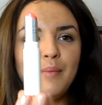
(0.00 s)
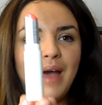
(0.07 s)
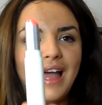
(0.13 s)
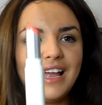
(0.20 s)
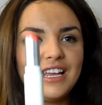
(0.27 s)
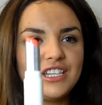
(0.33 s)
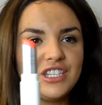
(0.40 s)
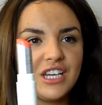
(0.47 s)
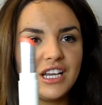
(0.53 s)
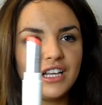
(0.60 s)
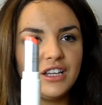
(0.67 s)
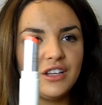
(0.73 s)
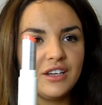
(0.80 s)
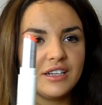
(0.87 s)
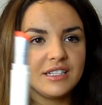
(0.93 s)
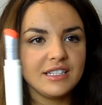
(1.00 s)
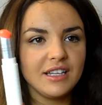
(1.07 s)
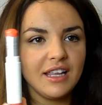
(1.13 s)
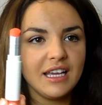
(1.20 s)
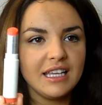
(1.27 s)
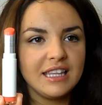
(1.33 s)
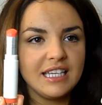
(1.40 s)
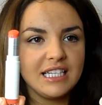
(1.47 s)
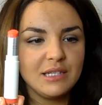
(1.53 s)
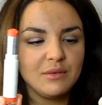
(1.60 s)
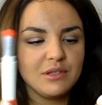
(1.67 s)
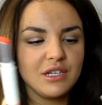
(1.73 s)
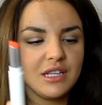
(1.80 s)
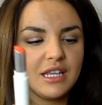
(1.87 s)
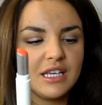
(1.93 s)
Packaging looks like
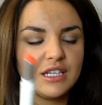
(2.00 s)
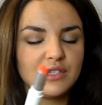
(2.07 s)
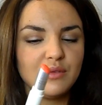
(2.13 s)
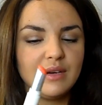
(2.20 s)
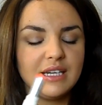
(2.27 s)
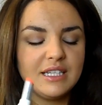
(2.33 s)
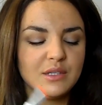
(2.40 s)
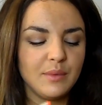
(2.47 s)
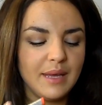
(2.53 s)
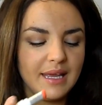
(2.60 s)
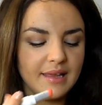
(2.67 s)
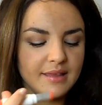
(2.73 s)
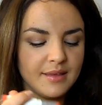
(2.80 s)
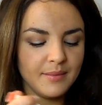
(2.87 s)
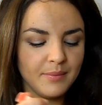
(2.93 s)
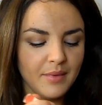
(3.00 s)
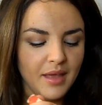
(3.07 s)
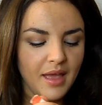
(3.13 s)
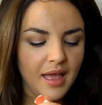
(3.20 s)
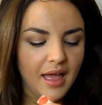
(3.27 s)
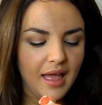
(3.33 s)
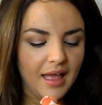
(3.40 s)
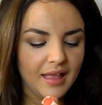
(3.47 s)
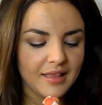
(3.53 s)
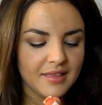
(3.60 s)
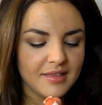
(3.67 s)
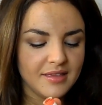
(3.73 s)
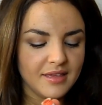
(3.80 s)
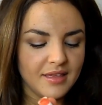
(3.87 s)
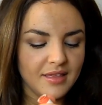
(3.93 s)
this, which I think is really sweet,
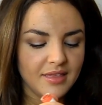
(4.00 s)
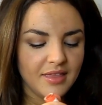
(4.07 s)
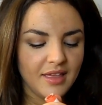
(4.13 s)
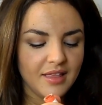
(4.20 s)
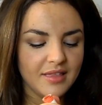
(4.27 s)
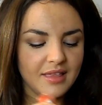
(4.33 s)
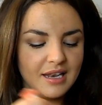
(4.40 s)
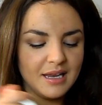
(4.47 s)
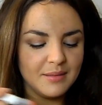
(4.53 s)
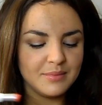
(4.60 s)
and then the